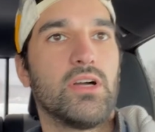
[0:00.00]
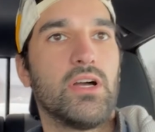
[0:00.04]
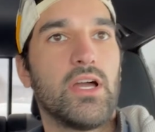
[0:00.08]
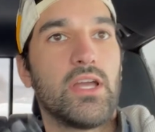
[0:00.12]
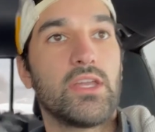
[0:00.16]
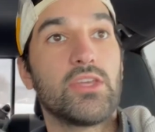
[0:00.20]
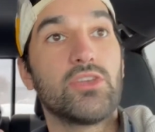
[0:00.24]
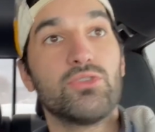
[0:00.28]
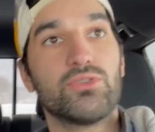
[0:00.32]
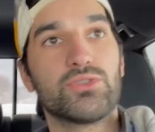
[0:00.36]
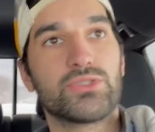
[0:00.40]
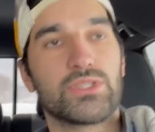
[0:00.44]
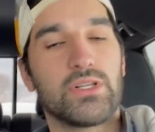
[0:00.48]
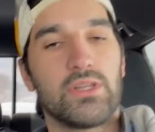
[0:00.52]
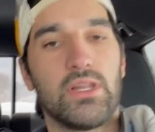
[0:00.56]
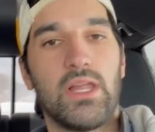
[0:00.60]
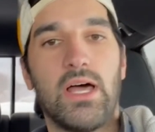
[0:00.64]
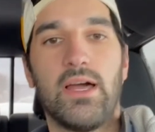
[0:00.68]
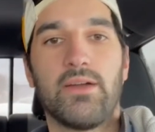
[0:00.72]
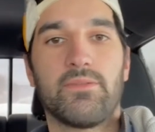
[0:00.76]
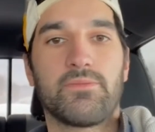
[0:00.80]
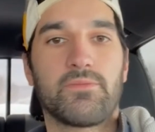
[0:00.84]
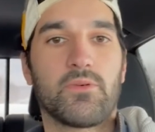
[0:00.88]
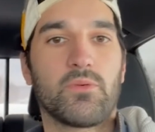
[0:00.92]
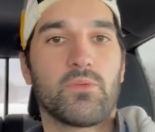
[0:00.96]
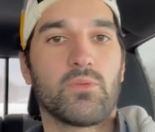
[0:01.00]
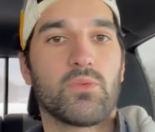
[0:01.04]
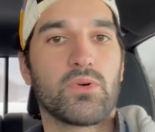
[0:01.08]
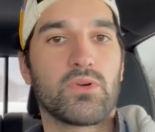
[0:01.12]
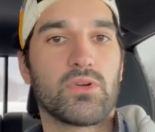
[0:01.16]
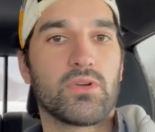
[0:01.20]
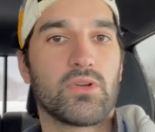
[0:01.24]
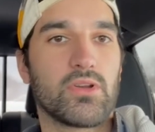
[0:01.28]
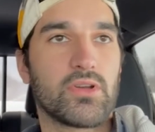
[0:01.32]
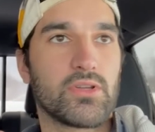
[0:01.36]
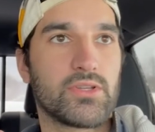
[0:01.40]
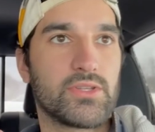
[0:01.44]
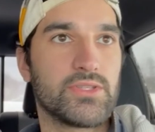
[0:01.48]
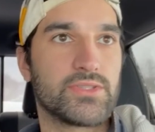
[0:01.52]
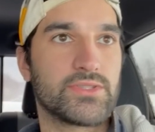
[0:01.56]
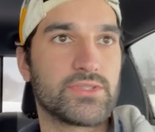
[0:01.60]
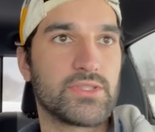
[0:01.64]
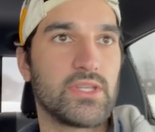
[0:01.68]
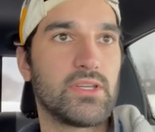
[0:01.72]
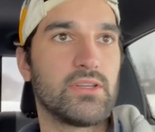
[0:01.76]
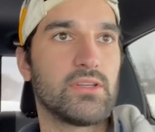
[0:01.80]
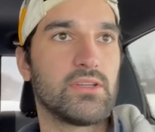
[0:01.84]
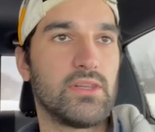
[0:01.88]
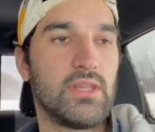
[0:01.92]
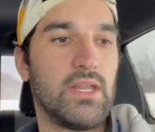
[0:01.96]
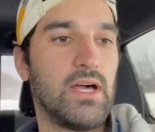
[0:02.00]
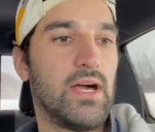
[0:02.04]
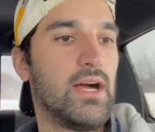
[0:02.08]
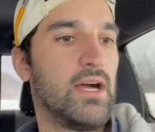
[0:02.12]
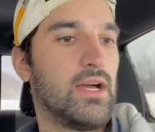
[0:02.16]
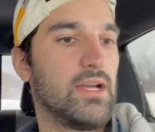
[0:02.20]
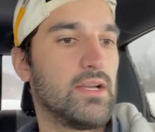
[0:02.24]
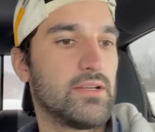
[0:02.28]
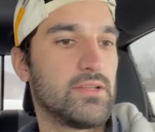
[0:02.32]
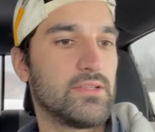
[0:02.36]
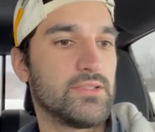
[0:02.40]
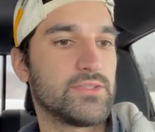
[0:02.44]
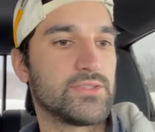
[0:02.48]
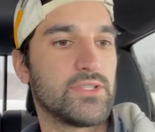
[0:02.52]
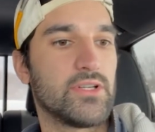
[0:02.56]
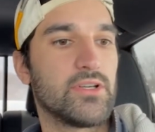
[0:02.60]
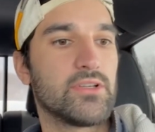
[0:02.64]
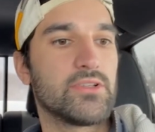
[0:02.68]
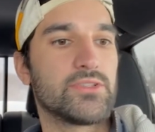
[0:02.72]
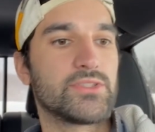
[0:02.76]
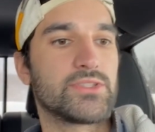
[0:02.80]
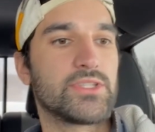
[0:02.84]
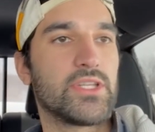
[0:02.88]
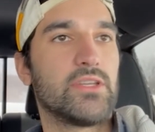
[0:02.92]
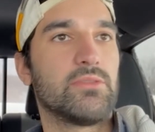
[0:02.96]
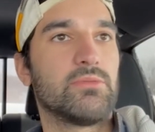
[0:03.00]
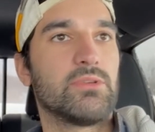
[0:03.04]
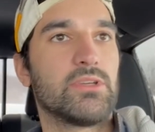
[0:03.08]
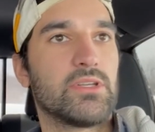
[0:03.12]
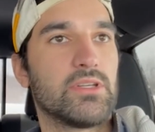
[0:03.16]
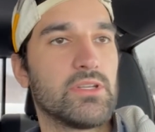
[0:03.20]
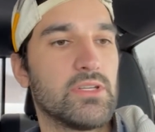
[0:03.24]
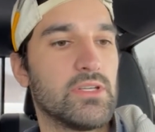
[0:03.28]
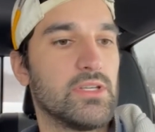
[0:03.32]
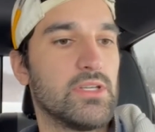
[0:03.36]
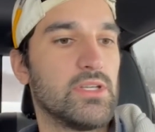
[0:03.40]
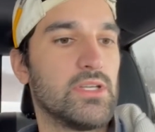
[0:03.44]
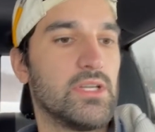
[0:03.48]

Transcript: I used a lot for work. To say a lot is an understatement.